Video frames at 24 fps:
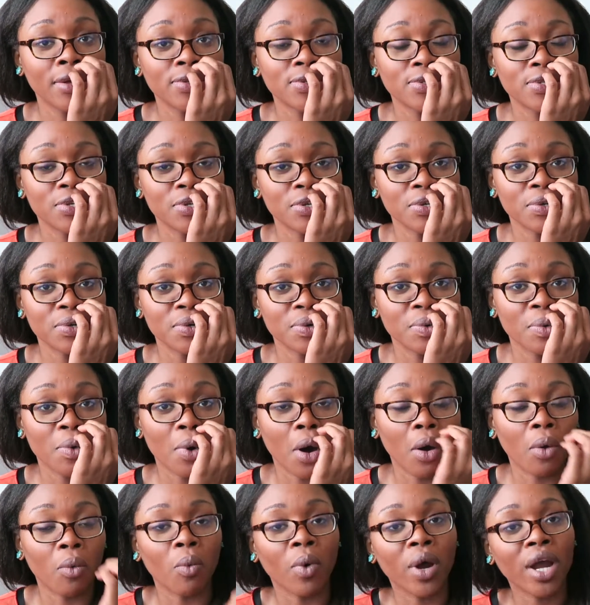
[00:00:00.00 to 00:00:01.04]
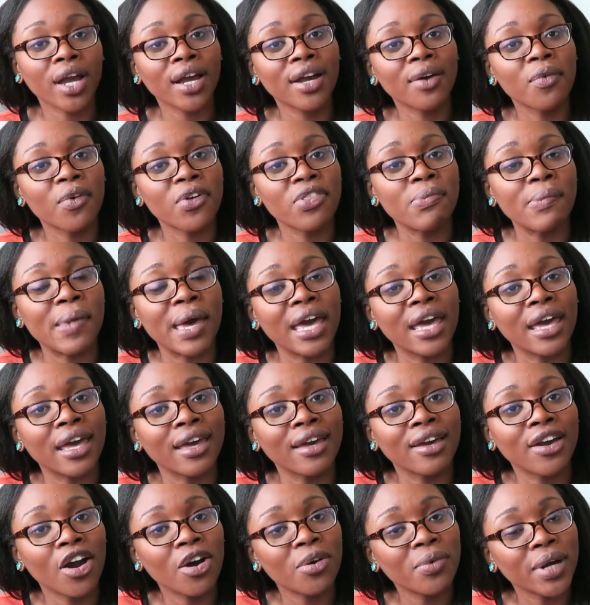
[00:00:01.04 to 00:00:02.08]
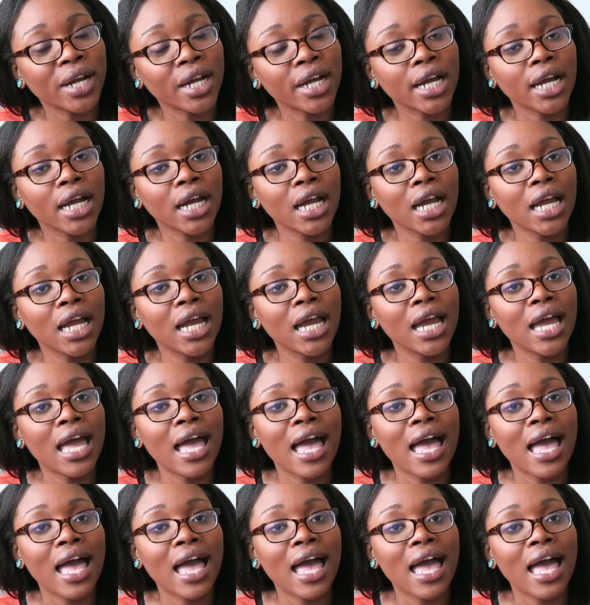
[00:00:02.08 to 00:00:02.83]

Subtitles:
to work with my coworker,